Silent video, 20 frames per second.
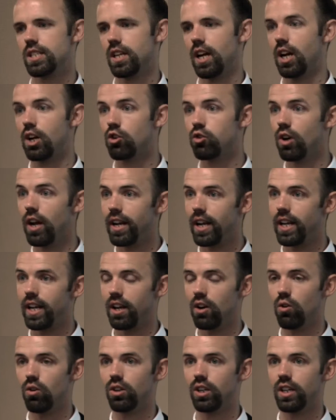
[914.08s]
accrediting
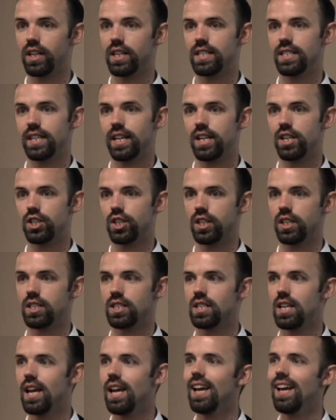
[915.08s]
organizations
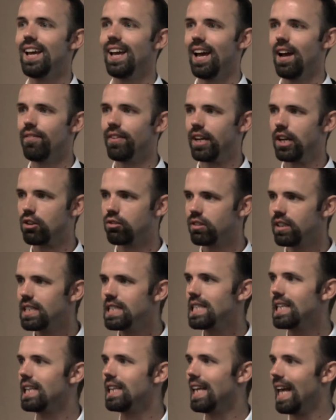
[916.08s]
have
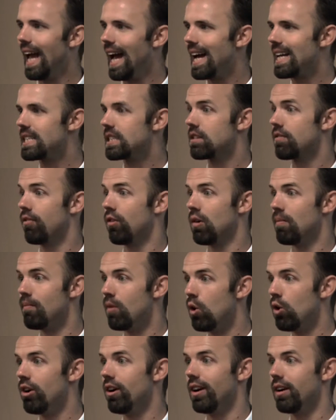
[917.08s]
increasingly asked for
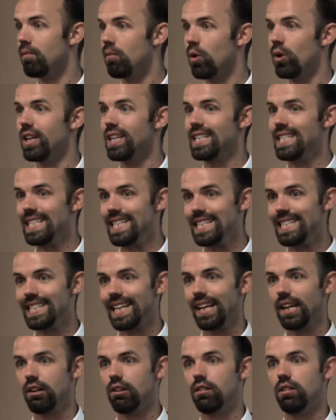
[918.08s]
more and more
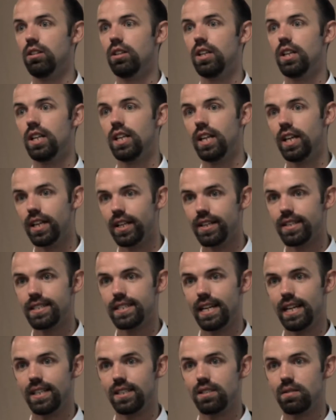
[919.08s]
detail in
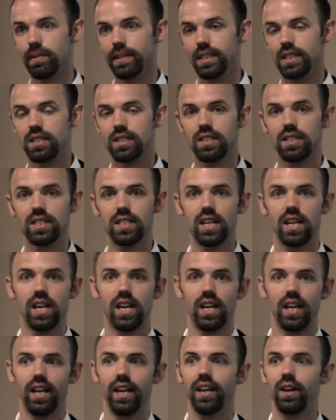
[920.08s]
assessments.
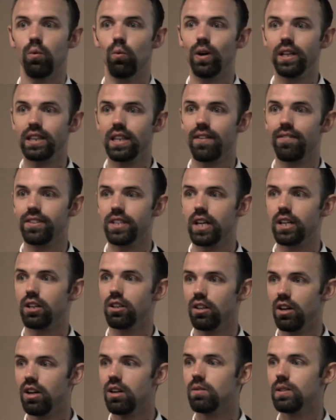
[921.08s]
And what they've done
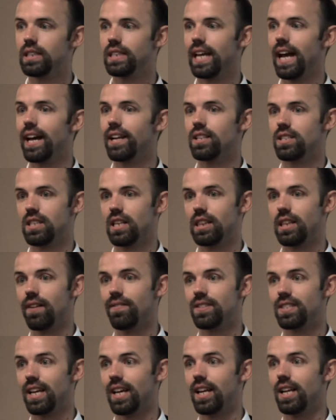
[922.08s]
along with that is that they've
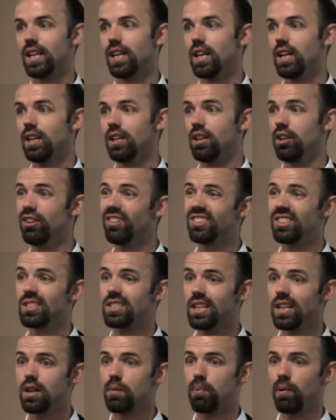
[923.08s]
said, you don't just
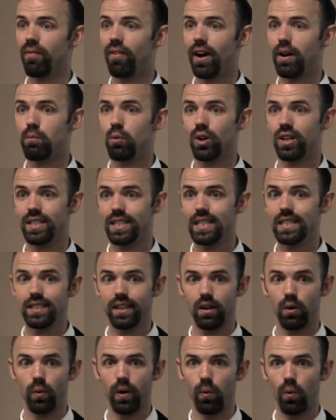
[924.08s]
need to provide more
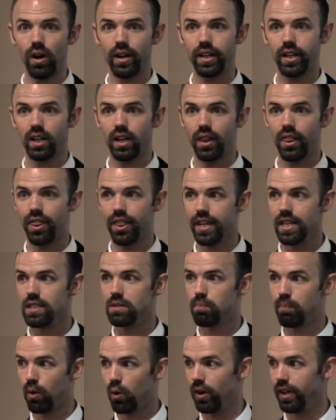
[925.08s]
detail, we want it on these
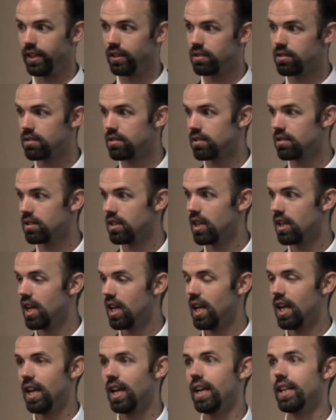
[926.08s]
points.
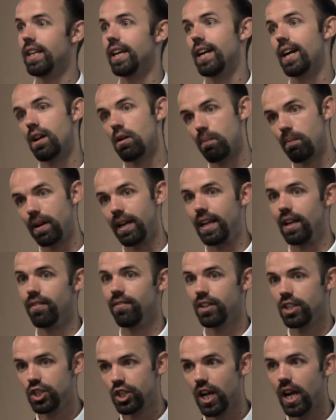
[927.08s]
And they kind of give
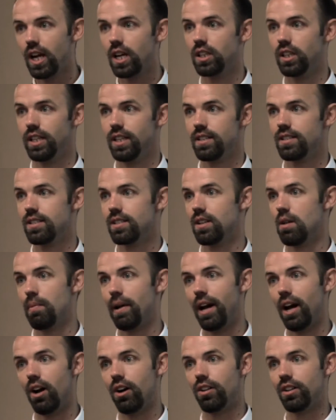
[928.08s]
a checklist
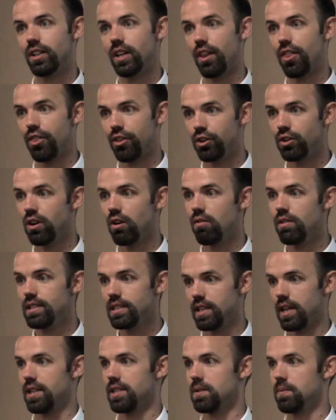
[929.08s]
about a thorough
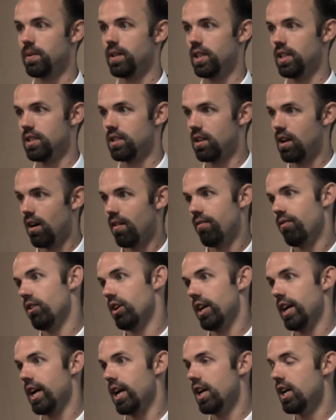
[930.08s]
assessment is
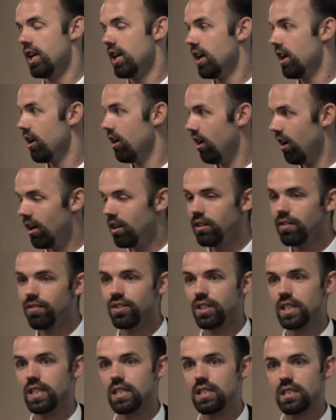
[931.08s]
covering all of
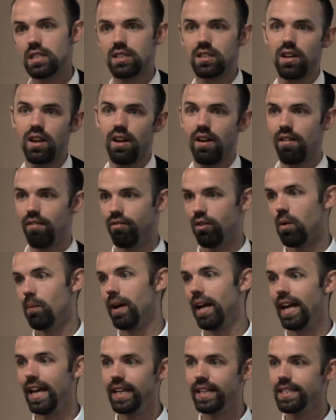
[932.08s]
this from
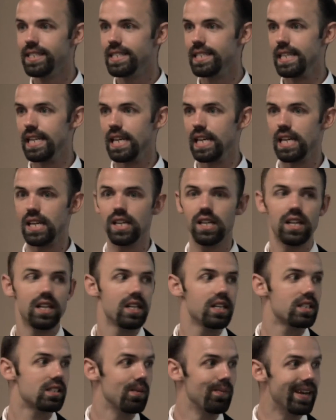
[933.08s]
A to Z
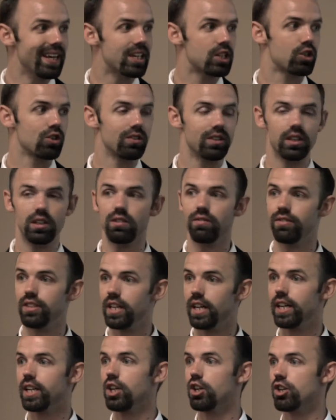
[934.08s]
to make sure that you've
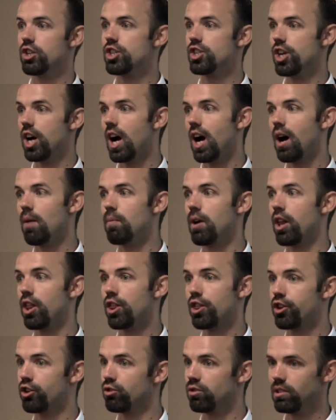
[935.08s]
done your job
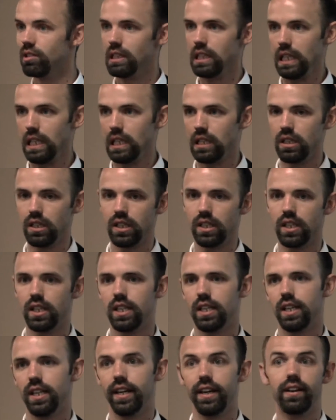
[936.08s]
thoroughly.
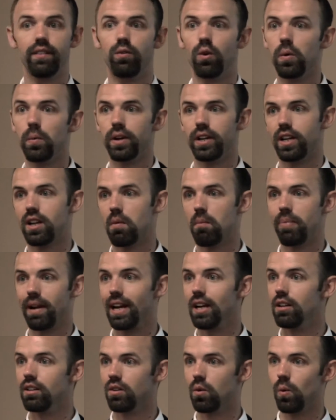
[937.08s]
And if we were to
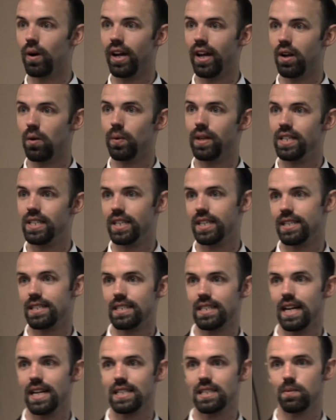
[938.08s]
compare the way we did
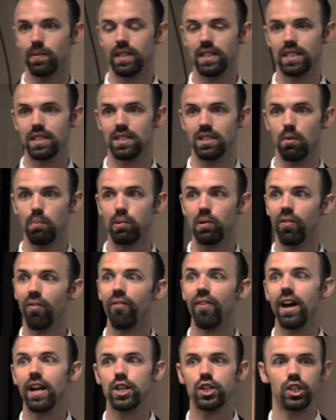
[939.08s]
assessments as a
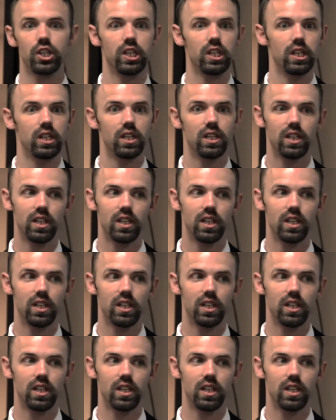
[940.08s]
profession